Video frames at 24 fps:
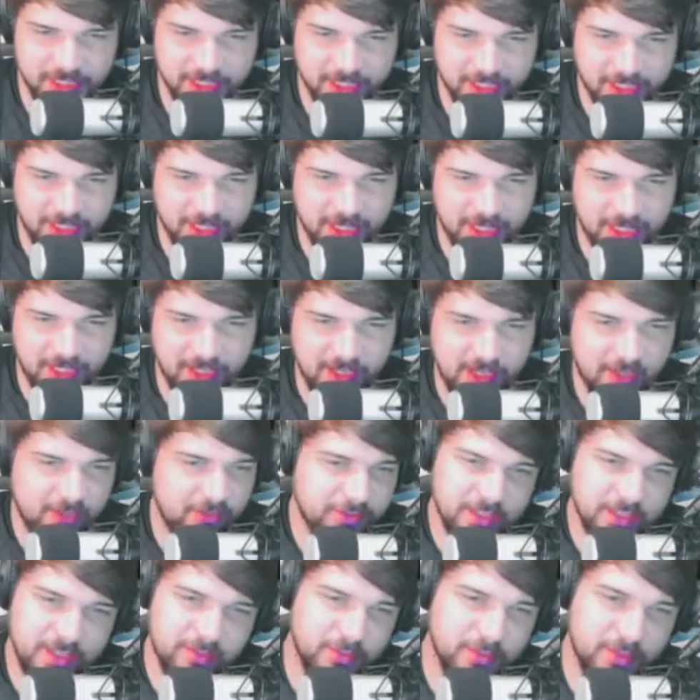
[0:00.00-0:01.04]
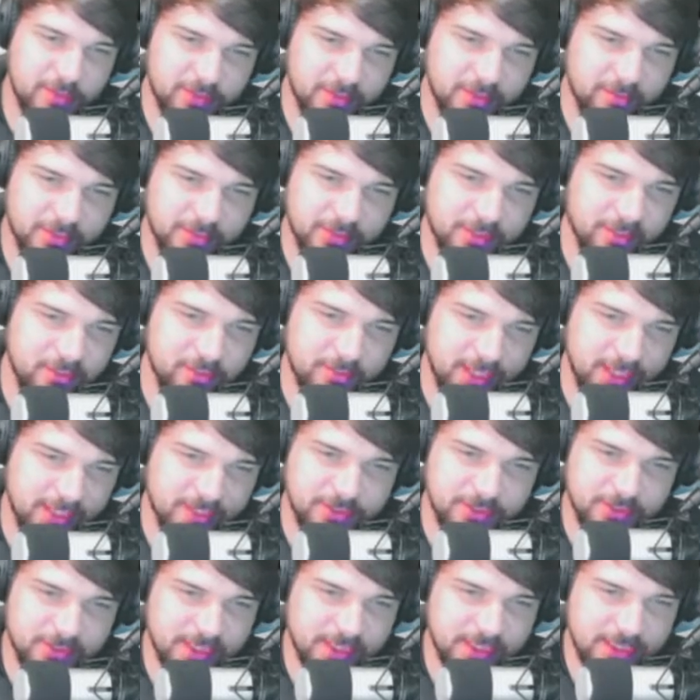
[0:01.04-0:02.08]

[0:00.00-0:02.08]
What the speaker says: and I don't think I'm gonna be able to go back to it.